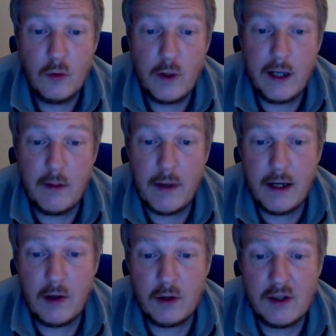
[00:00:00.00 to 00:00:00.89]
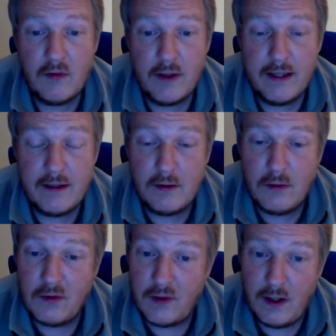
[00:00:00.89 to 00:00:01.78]
why am I not invited
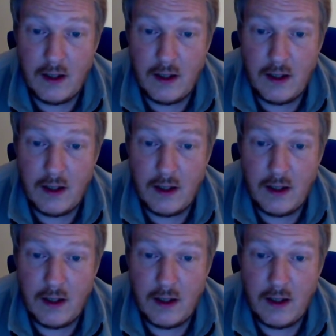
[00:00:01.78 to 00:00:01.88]
to Swell?